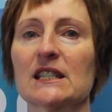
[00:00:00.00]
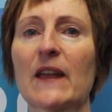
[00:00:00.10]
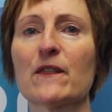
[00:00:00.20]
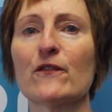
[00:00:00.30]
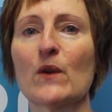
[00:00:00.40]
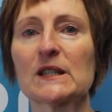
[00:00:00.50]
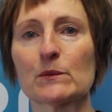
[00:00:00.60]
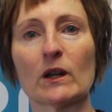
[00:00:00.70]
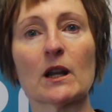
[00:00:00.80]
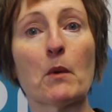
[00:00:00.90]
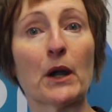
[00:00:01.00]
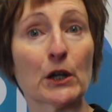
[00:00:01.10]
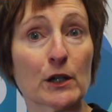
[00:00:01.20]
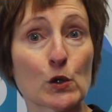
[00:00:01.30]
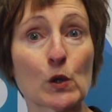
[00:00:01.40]
and the first one I'm only
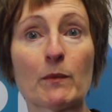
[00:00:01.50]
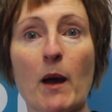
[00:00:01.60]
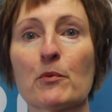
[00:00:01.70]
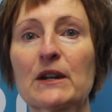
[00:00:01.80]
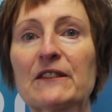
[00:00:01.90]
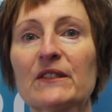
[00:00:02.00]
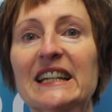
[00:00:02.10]
going to talk about briefly,